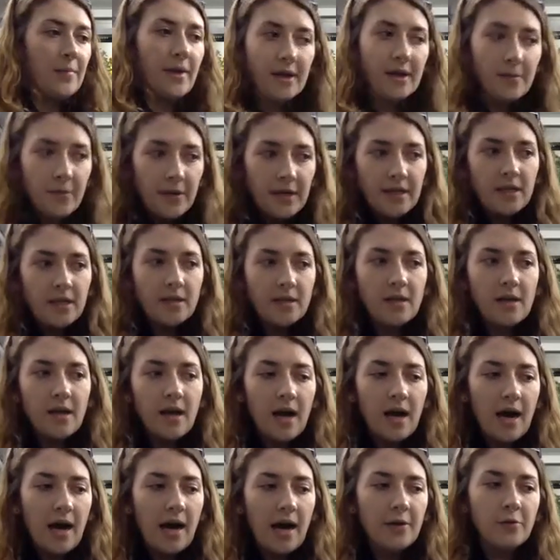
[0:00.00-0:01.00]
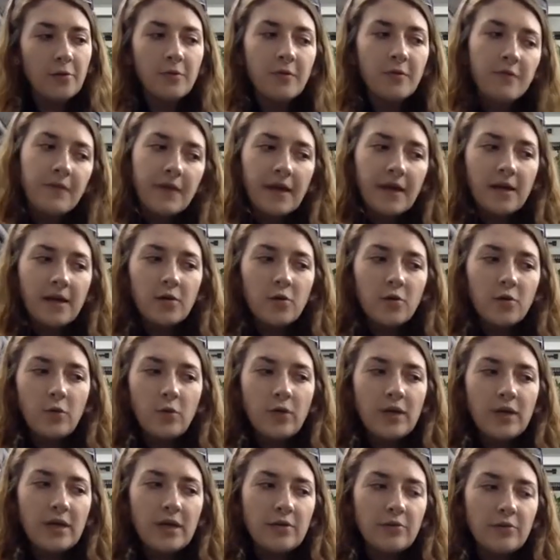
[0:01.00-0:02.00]
In my opinion, I don't think
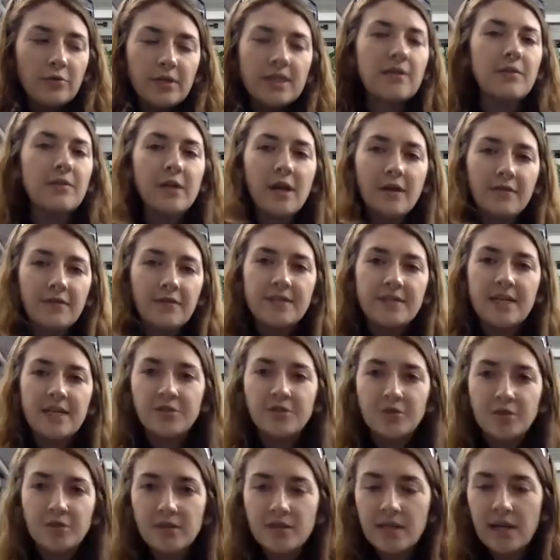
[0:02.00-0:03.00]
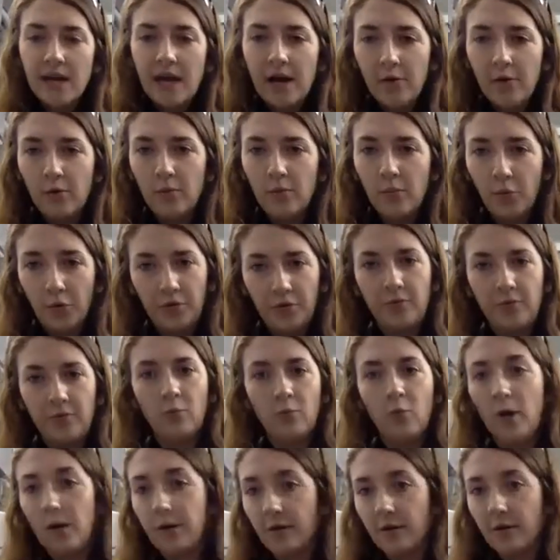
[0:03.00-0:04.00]
we really give enough attention to how important
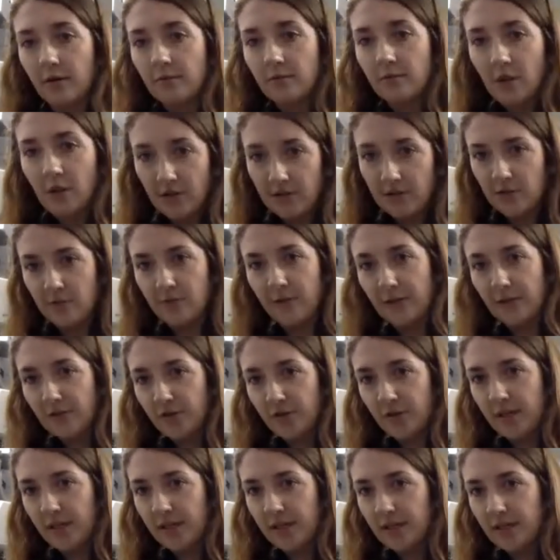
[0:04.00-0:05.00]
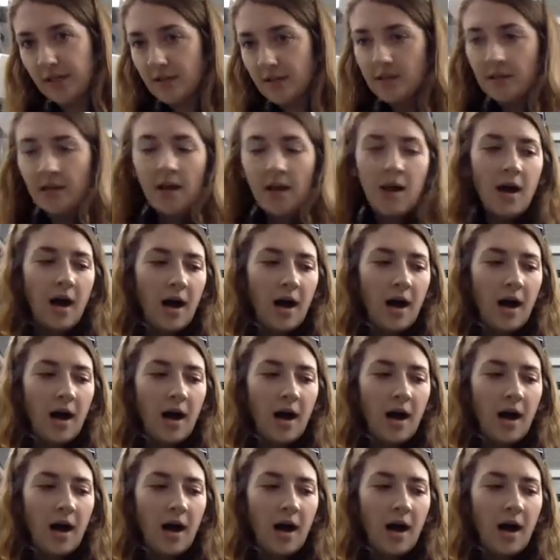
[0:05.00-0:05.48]
water conservation is.